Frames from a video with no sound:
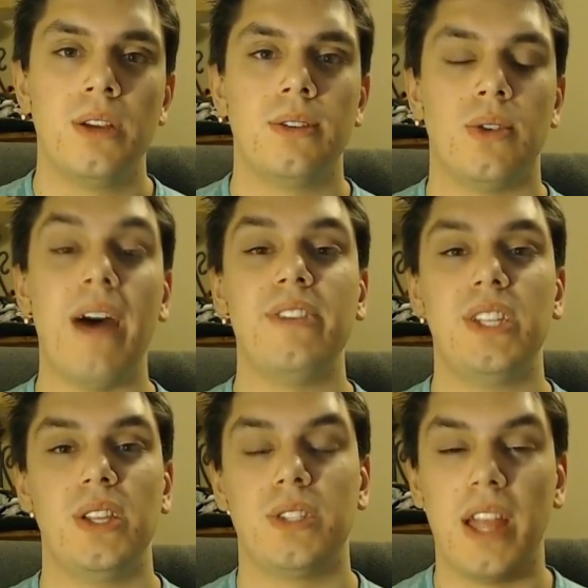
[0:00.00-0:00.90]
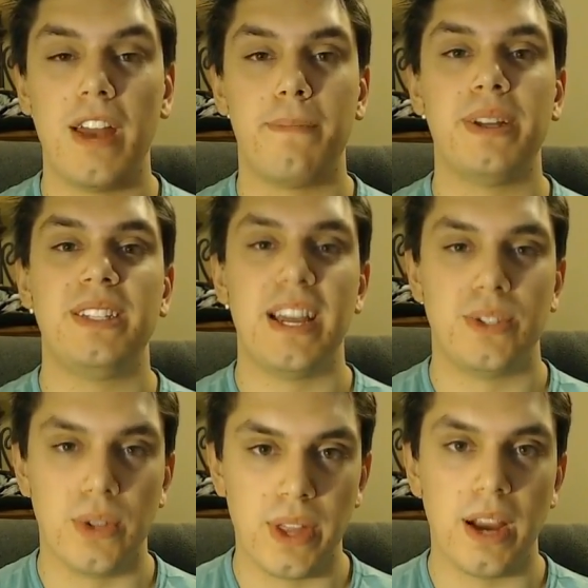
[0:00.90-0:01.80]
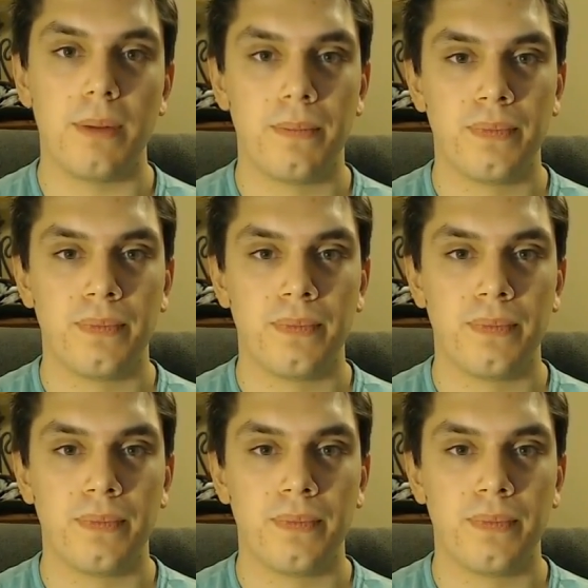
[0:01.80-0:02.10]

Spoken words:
So obviously there's a lot of potential there.